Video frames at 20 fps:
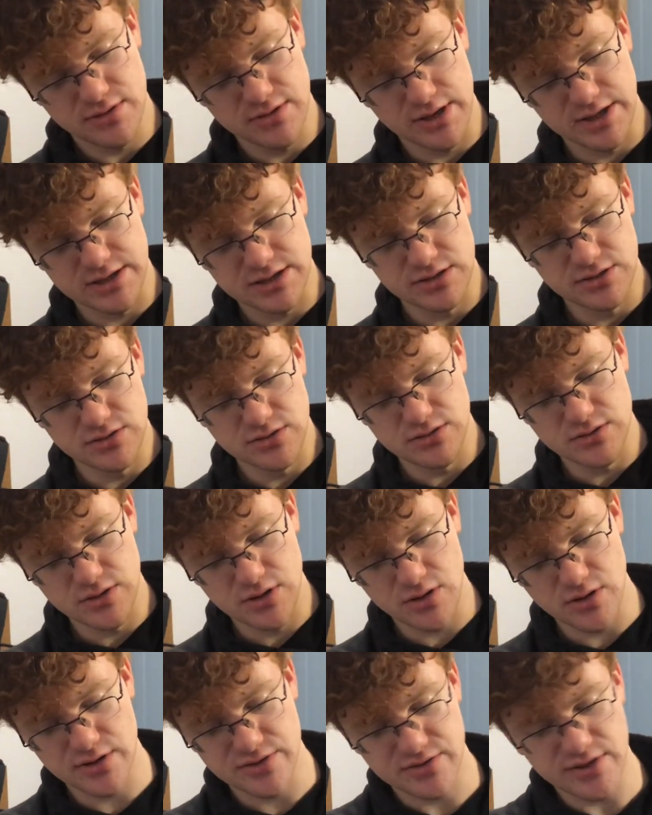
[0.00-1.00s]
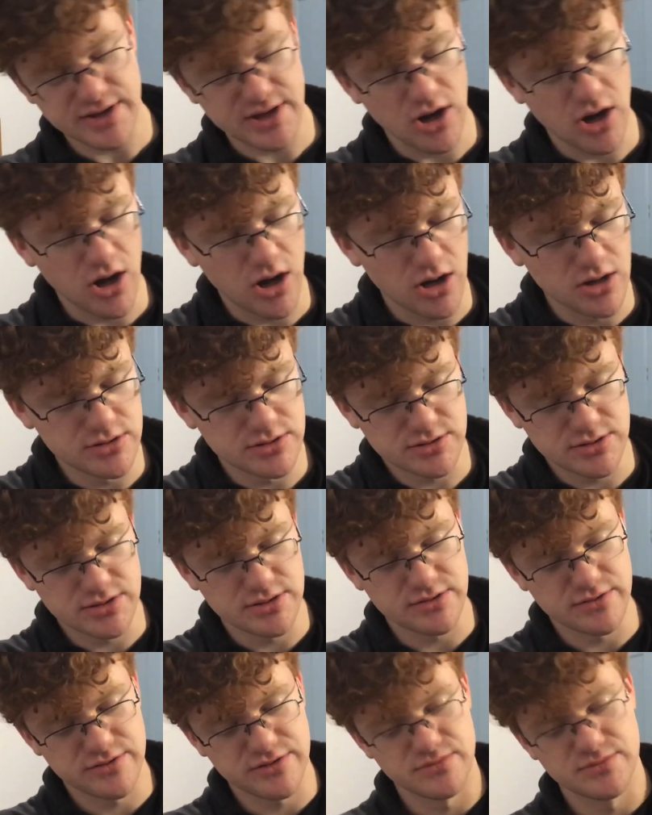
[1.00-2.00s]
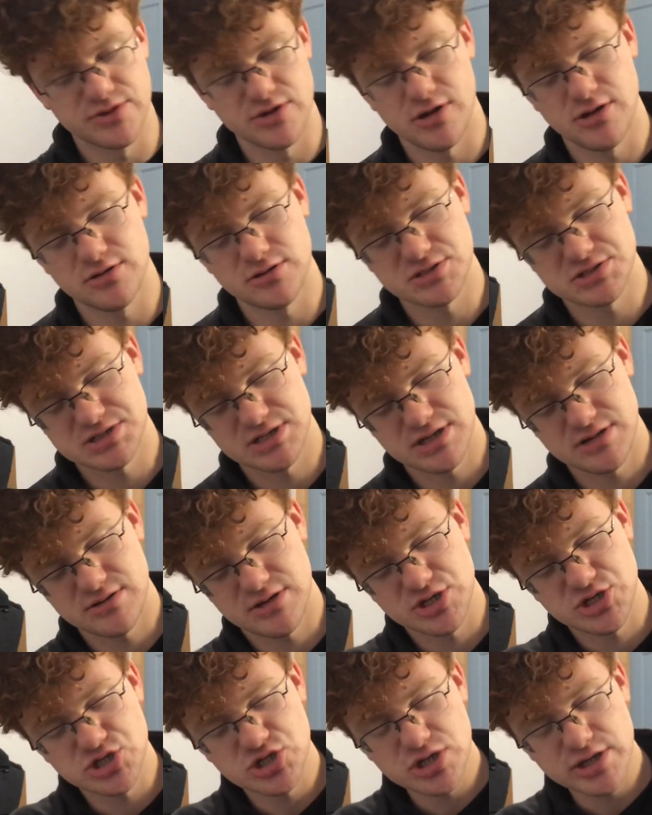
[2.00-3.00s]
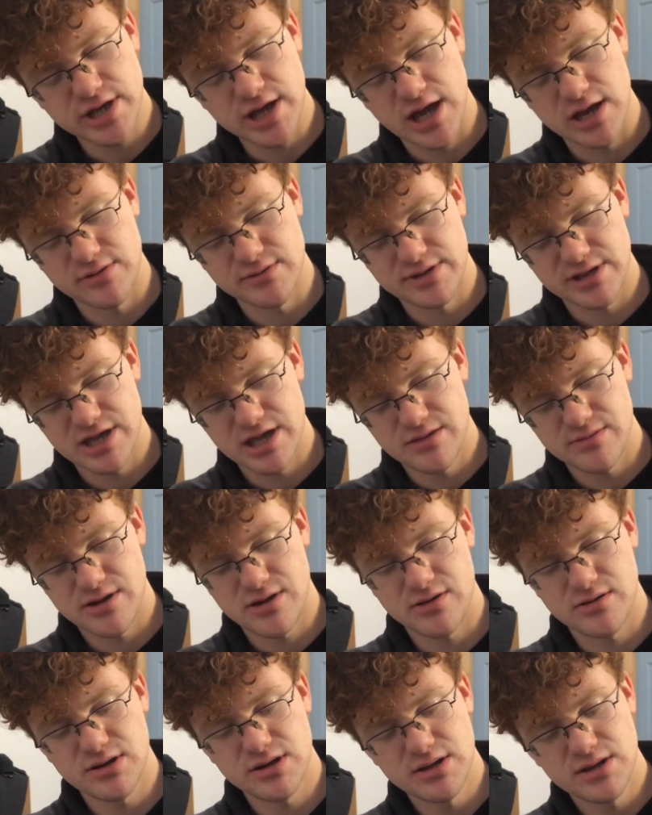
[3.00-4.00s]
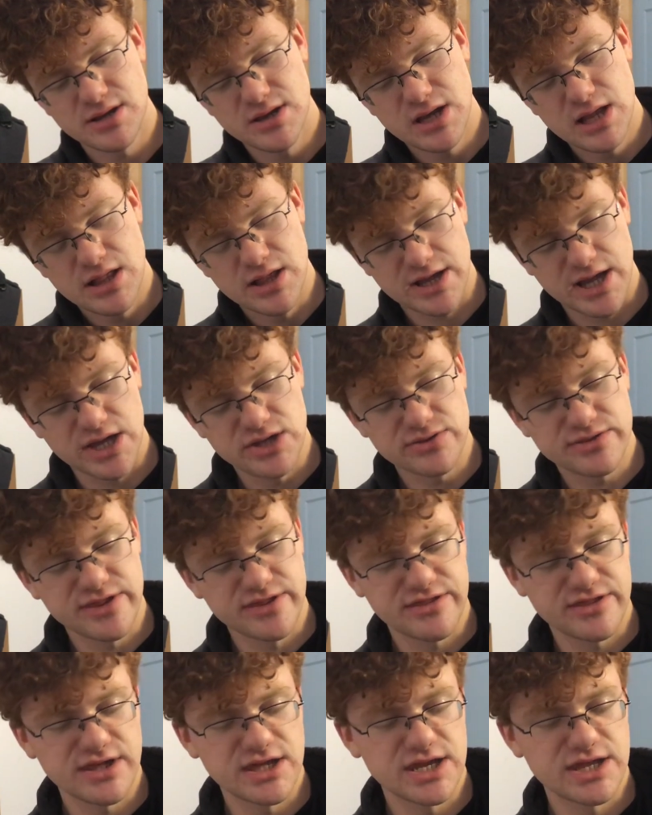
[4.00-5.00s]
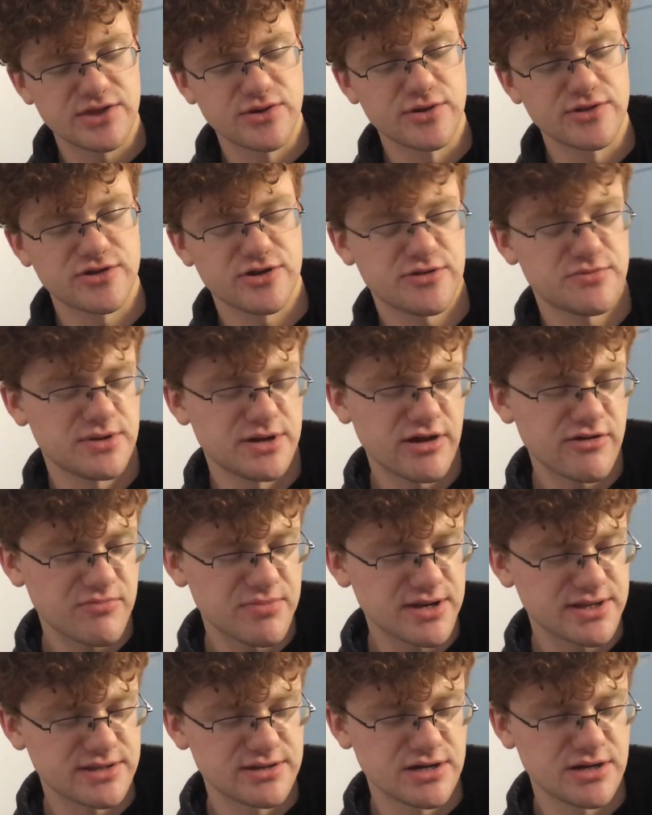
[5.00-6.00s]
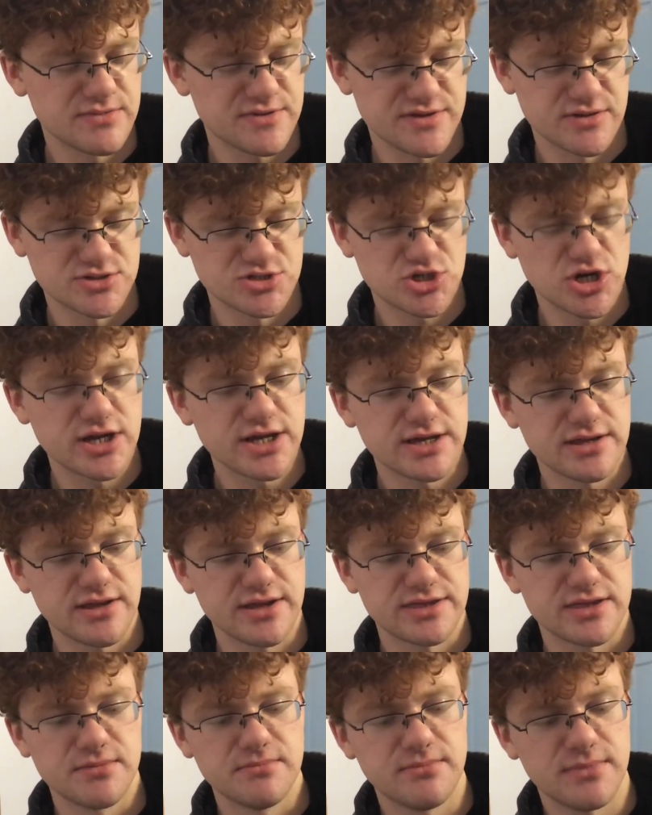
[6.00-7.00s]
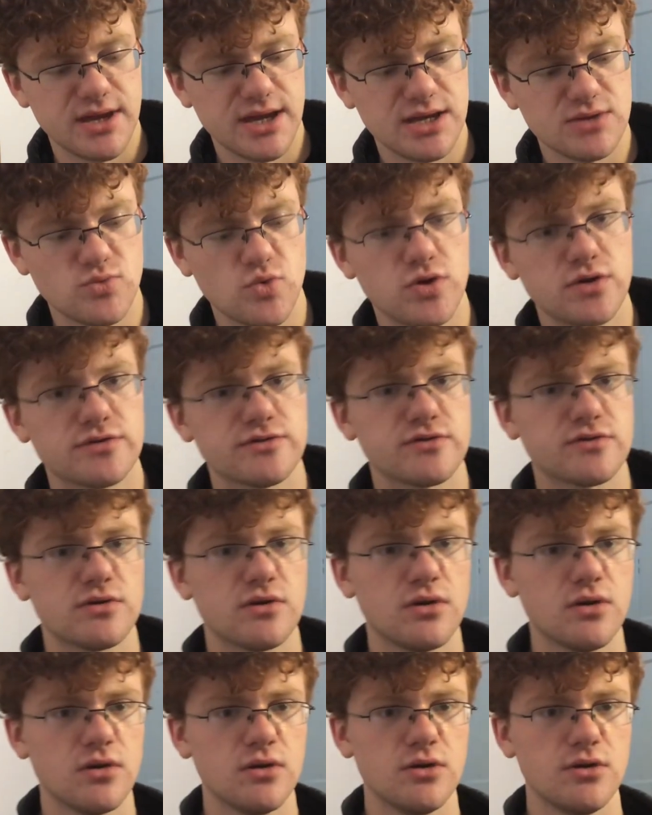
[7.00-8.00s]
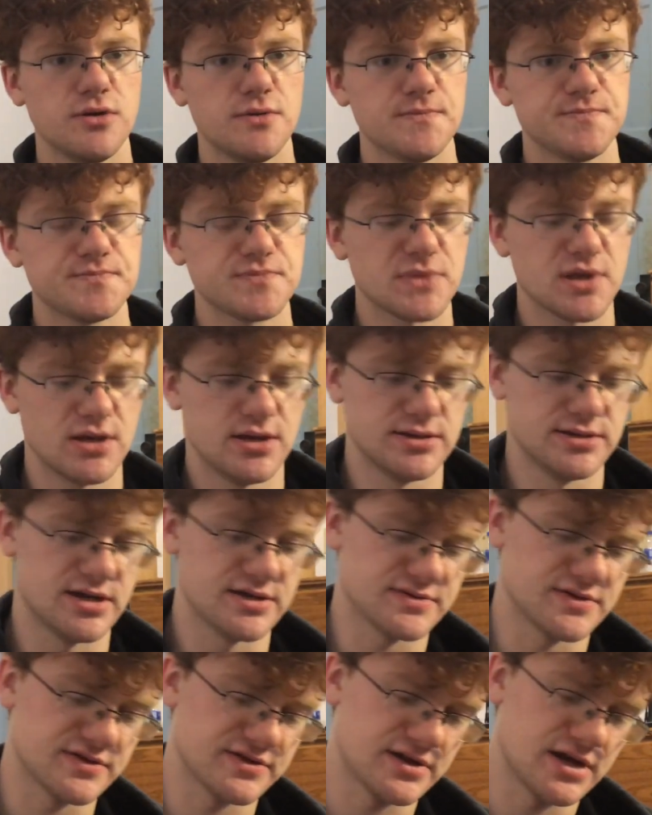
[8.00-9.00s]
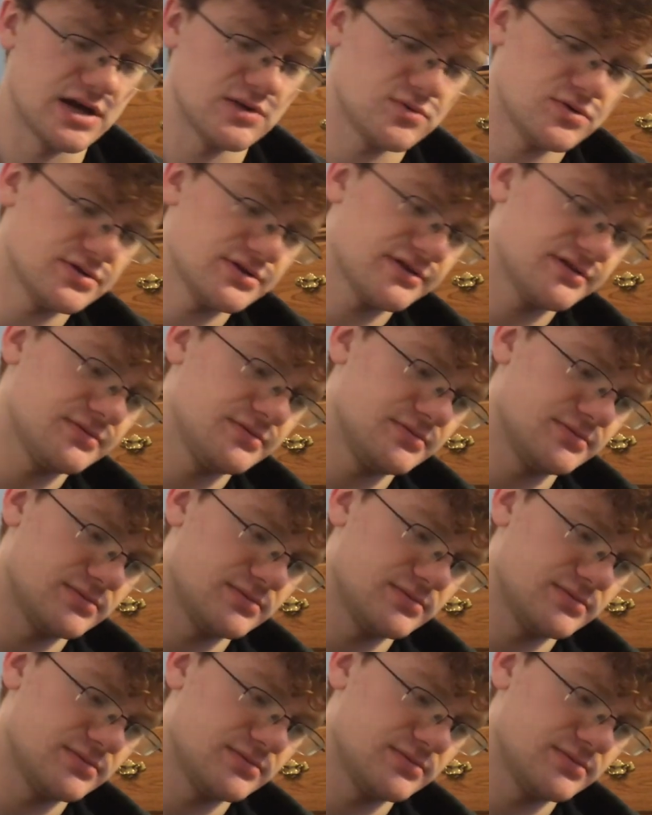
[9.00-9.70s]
Like, it's like $100 some now. I should have got it when it came out. Like, I used to see it at Toys R Us, but I never picked it up because I was trying to get like the main ones, and not the side ones.